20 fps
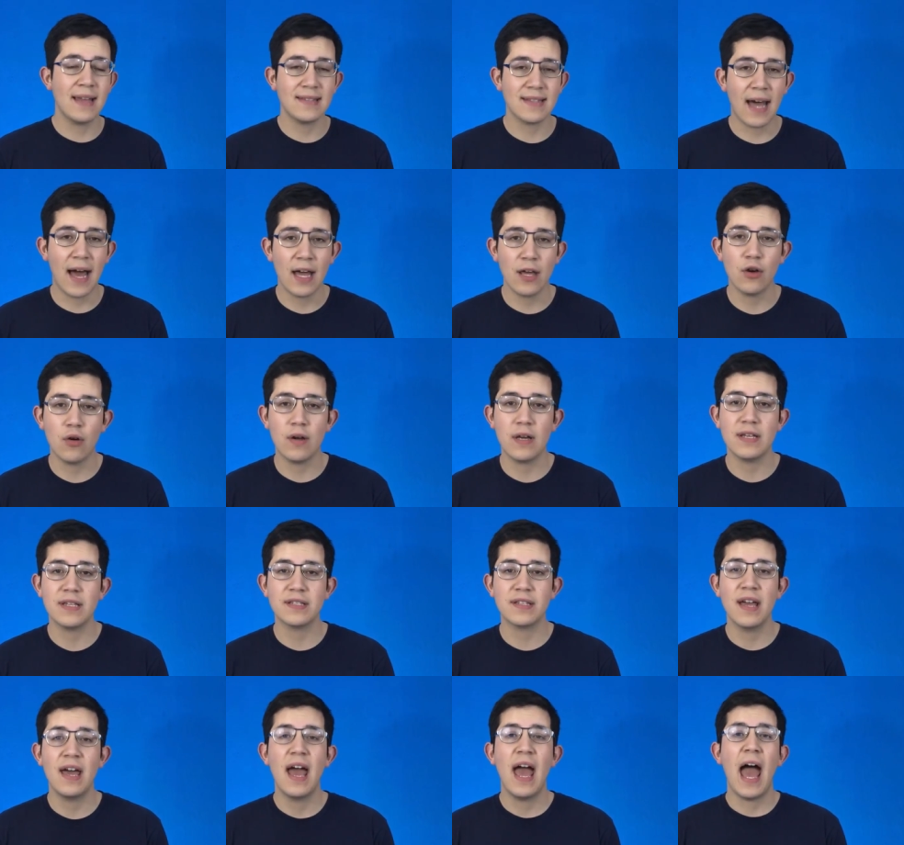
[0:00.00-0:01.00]
and
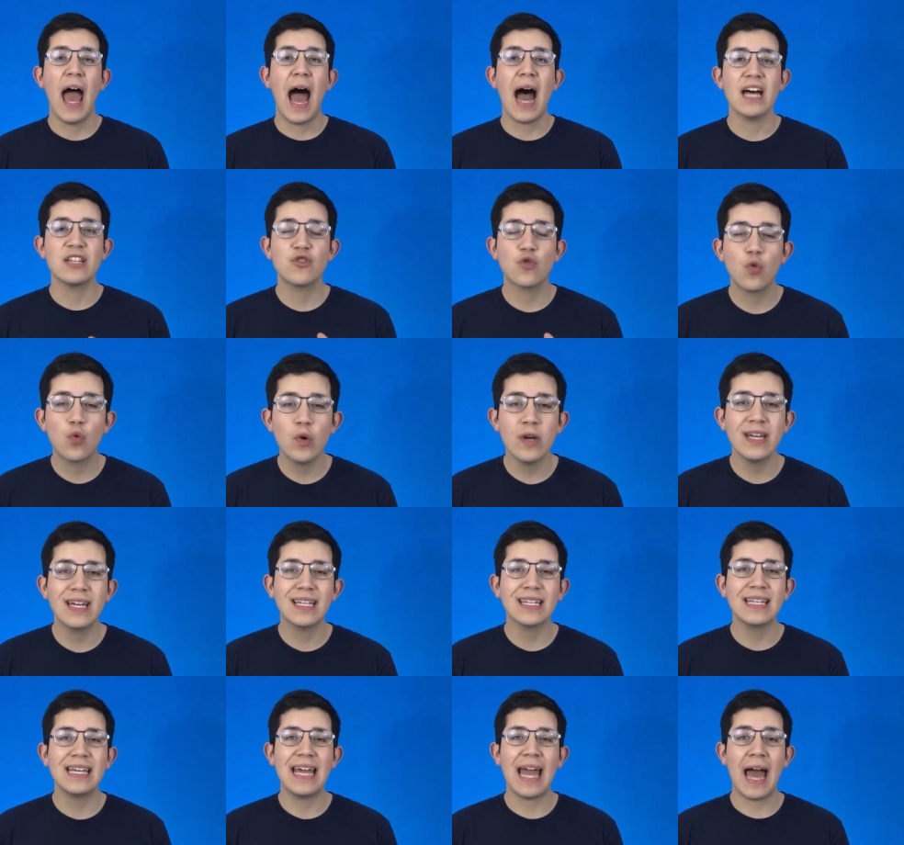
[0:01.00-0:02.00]
iOS as
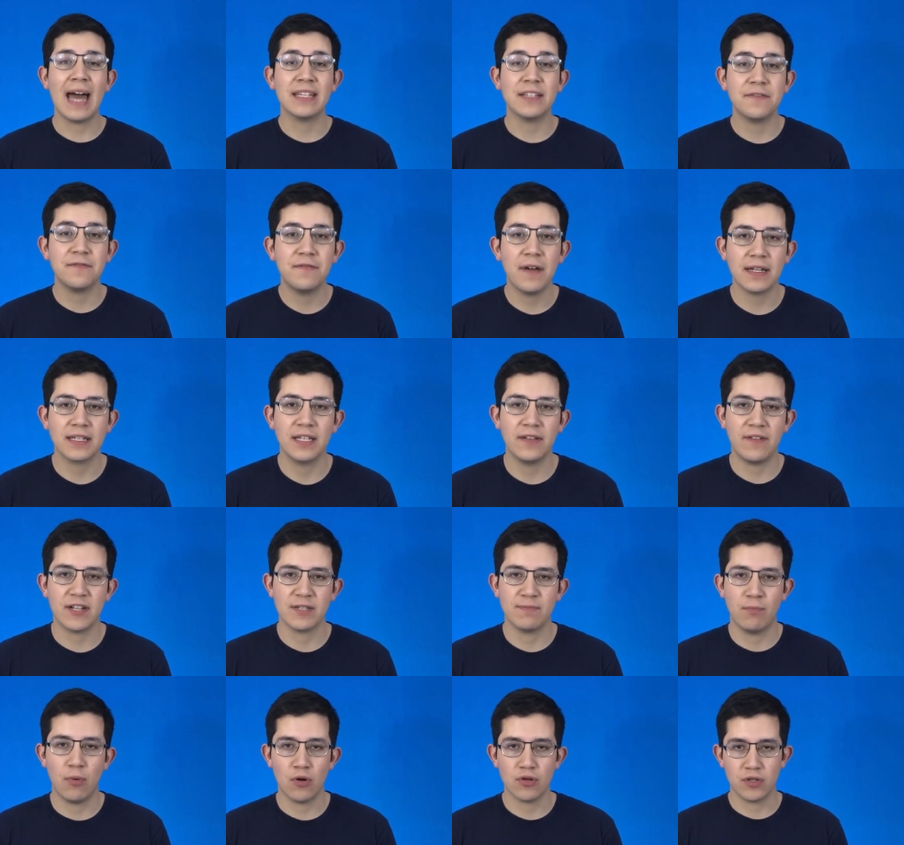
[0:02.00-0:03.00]
quickly and effective as
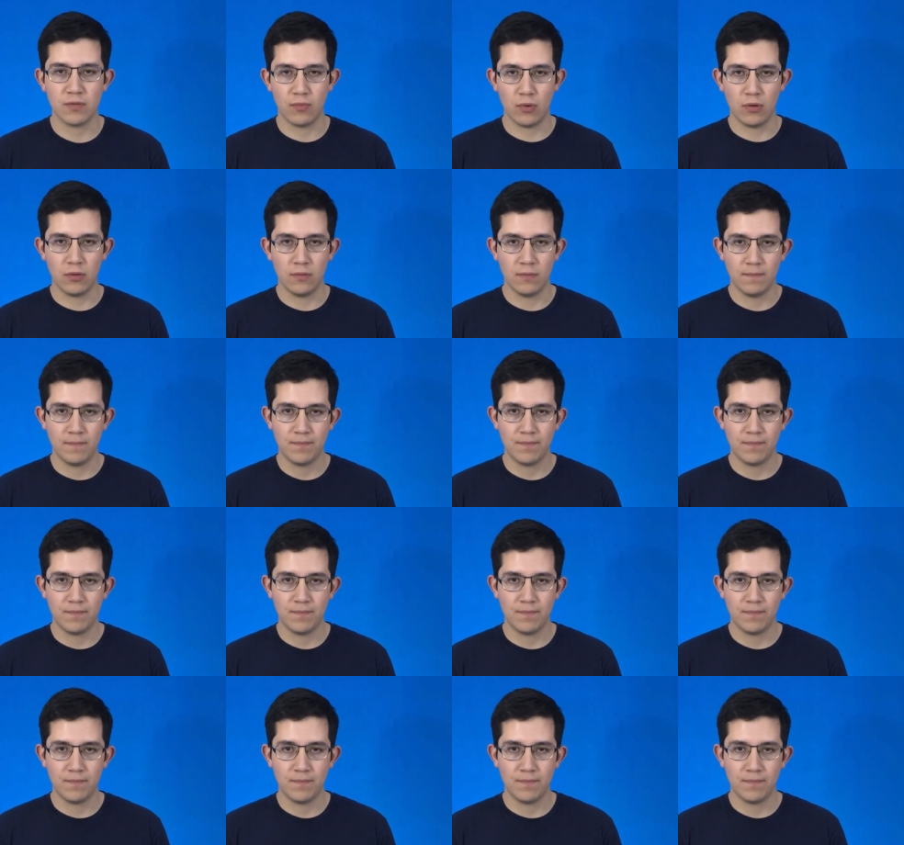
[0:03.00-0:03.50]
possible.